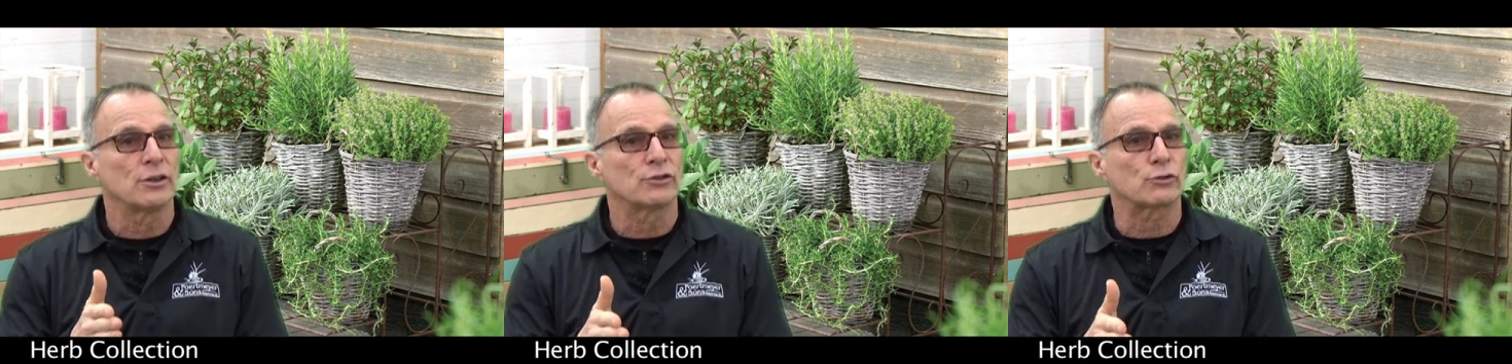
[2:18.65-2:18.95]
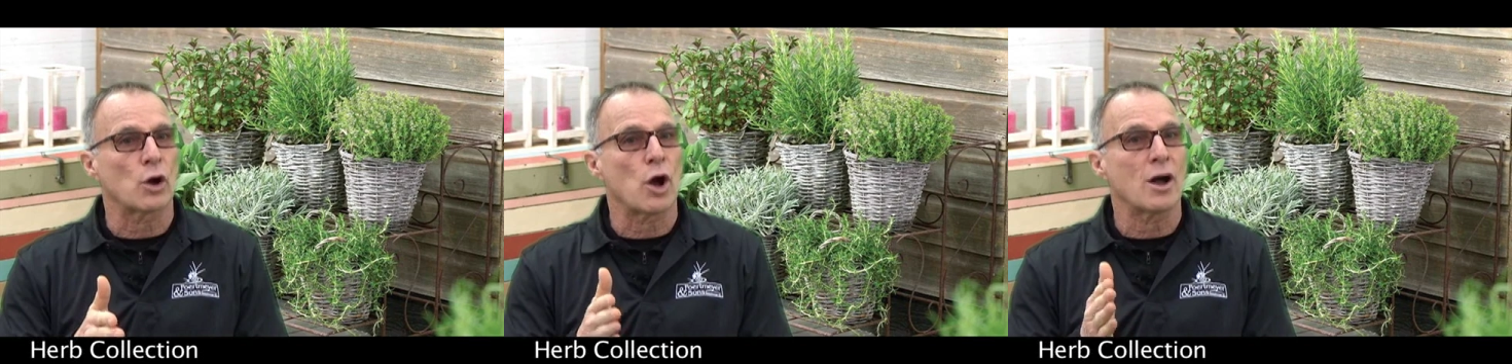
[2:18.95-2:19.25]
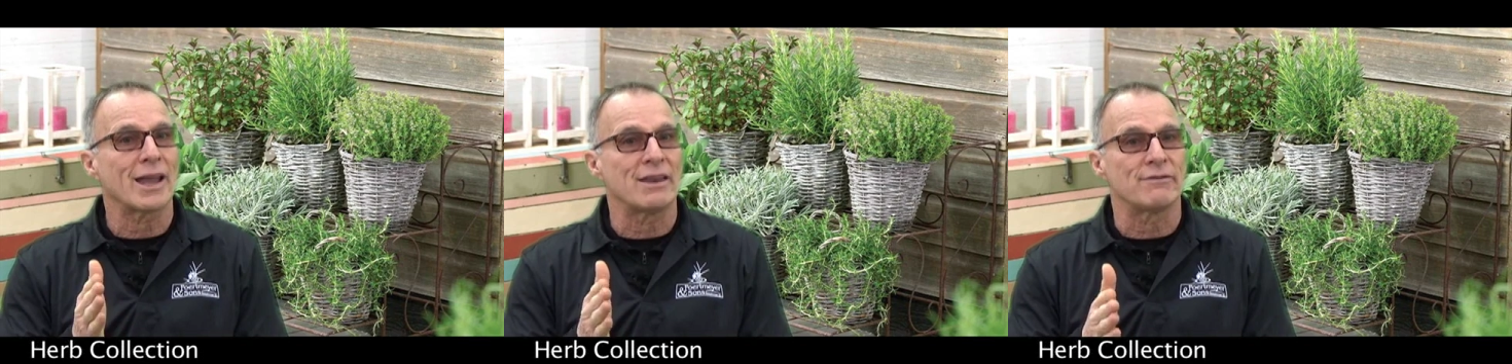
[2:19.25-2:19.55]

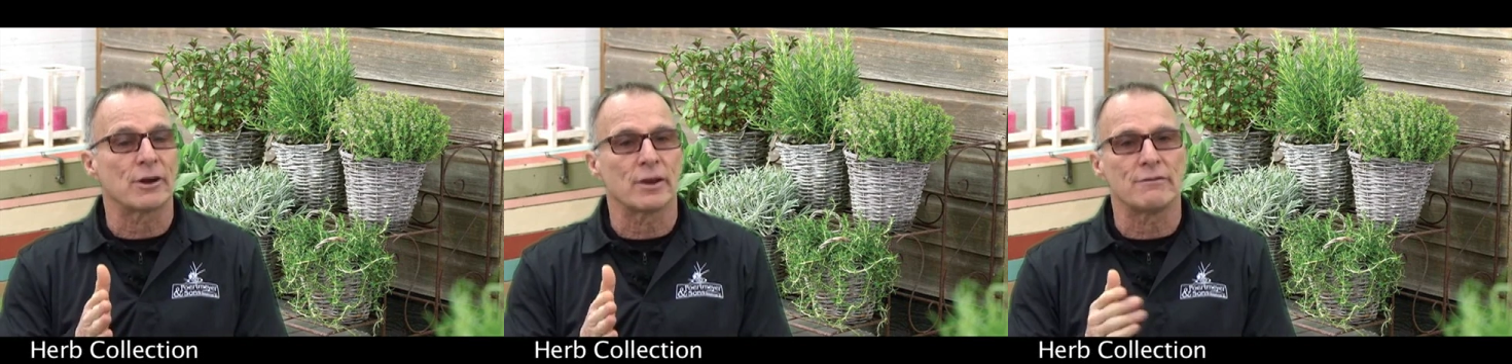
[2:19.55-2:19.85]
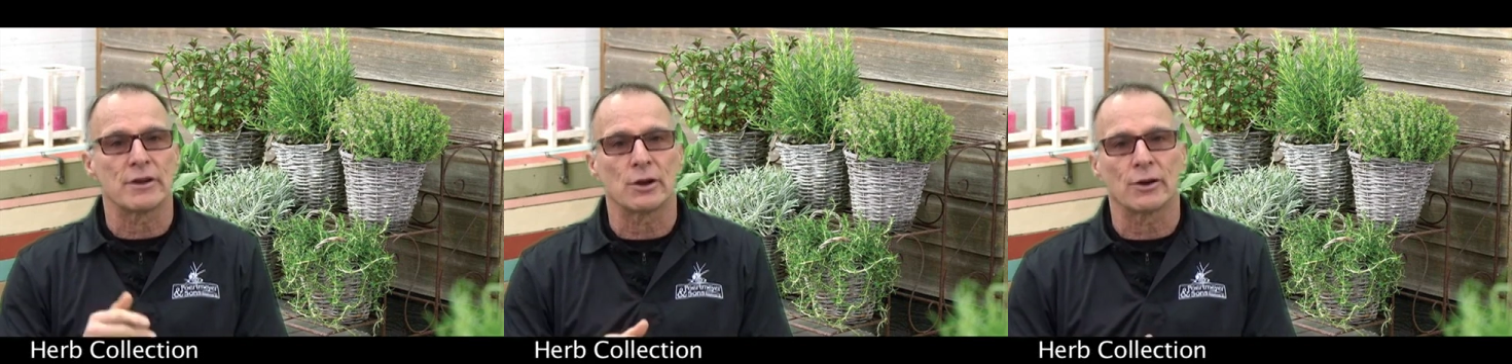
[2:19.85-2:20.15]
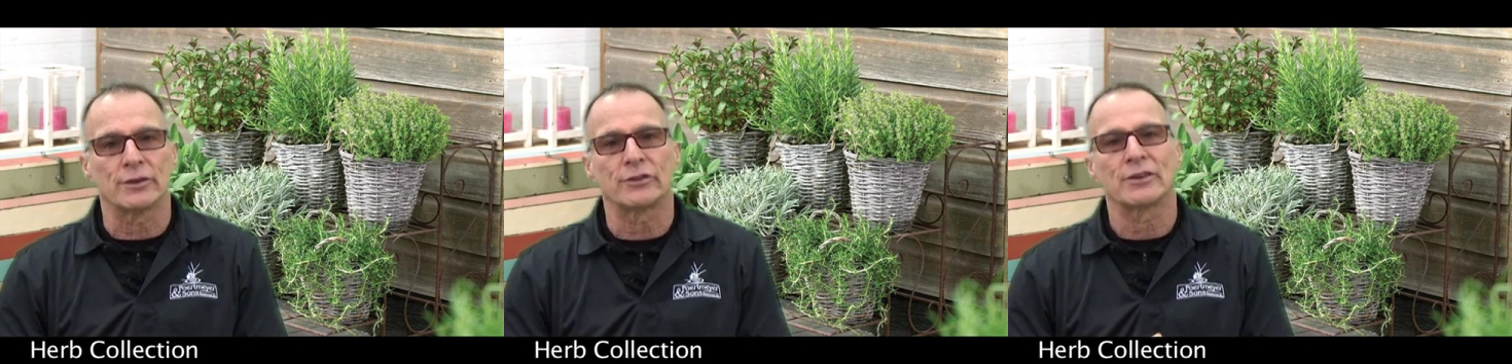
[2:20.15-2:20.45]
strong, and very
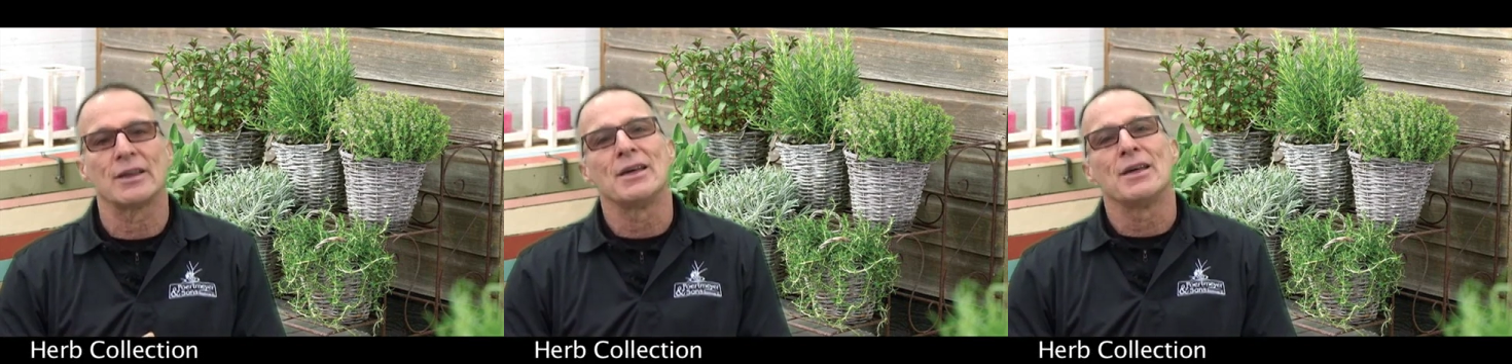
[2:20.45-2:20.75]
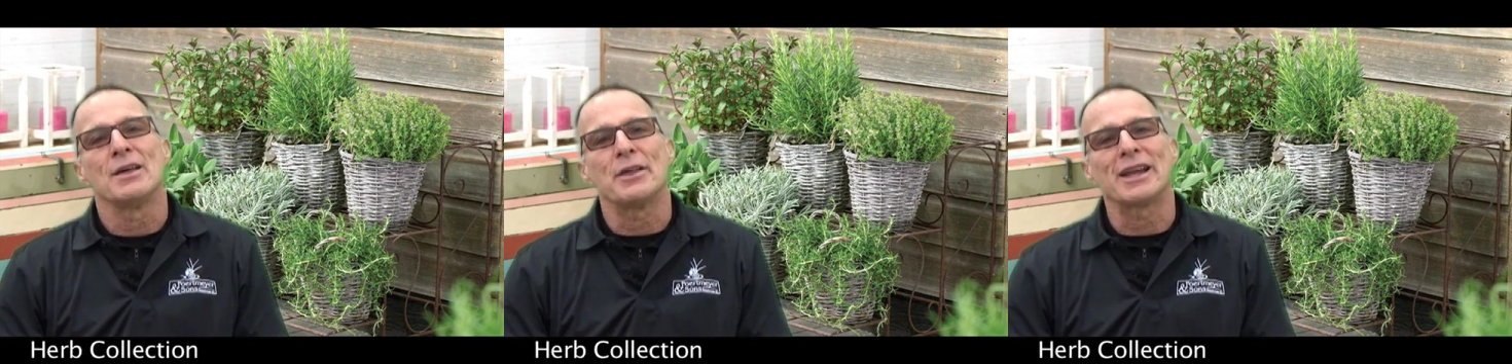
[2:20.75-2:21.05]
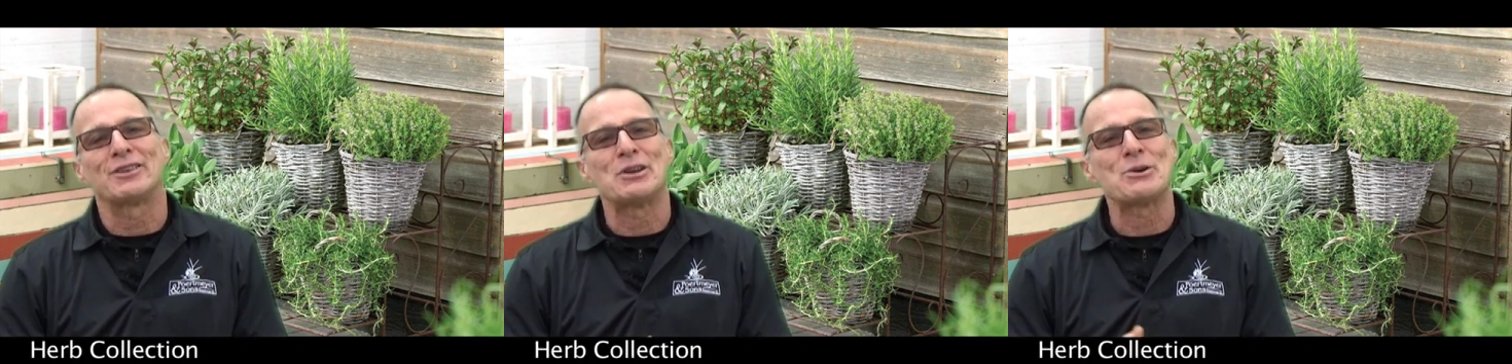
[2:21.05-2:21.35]
vigorous.
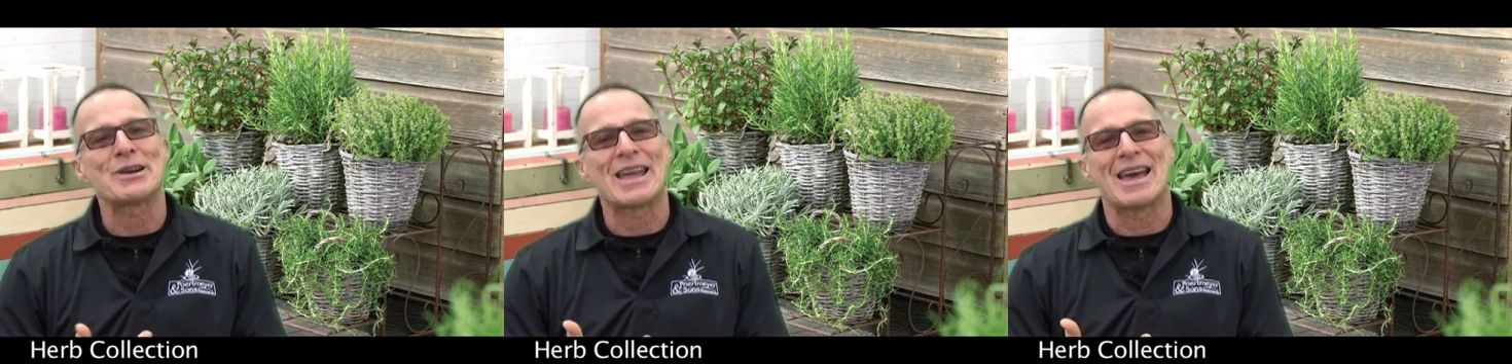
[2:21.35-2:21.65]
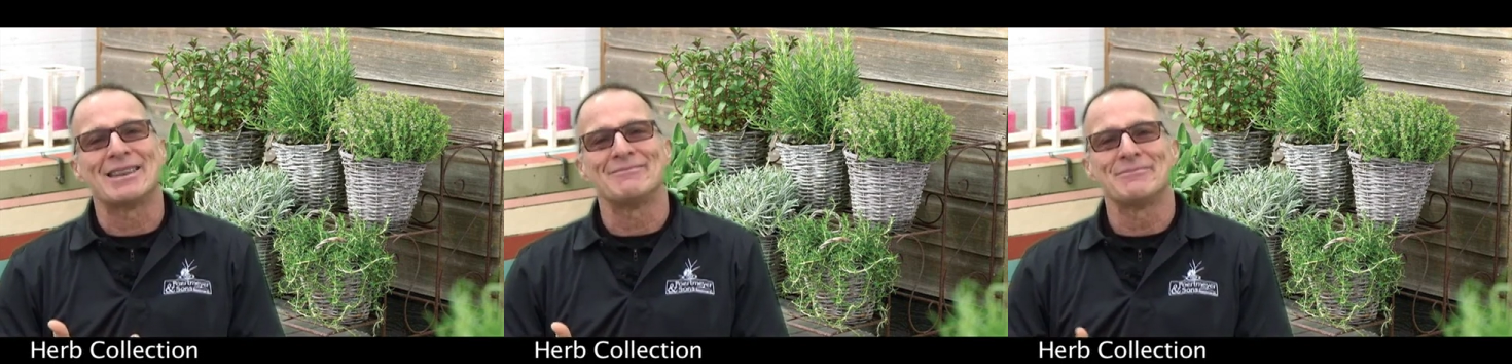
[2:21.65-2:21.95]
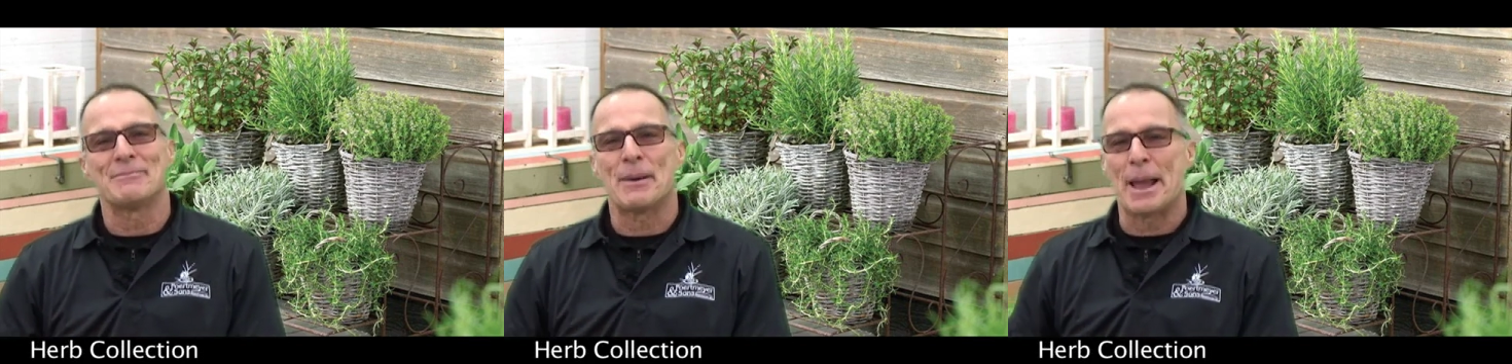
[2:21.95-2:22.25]
Thanks you again.
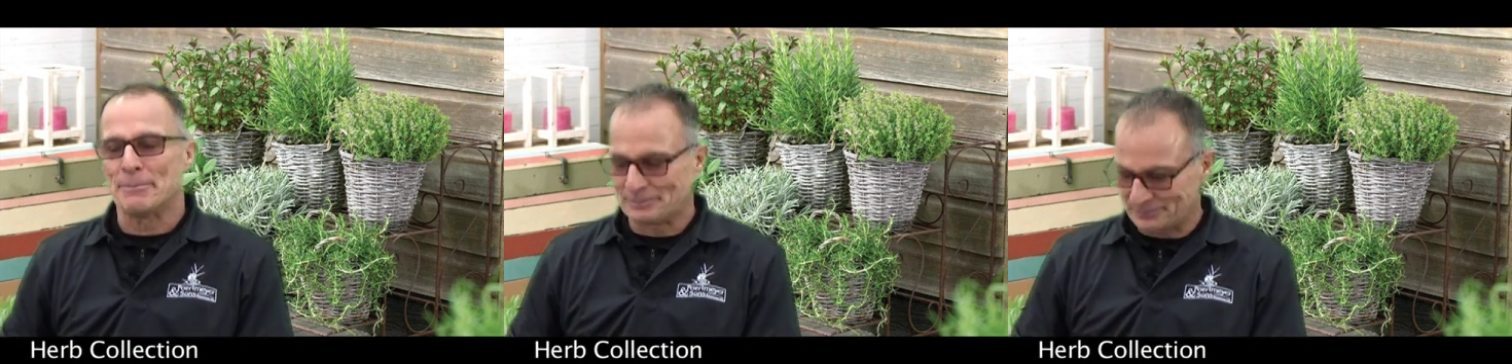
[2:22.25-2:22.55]
Bye.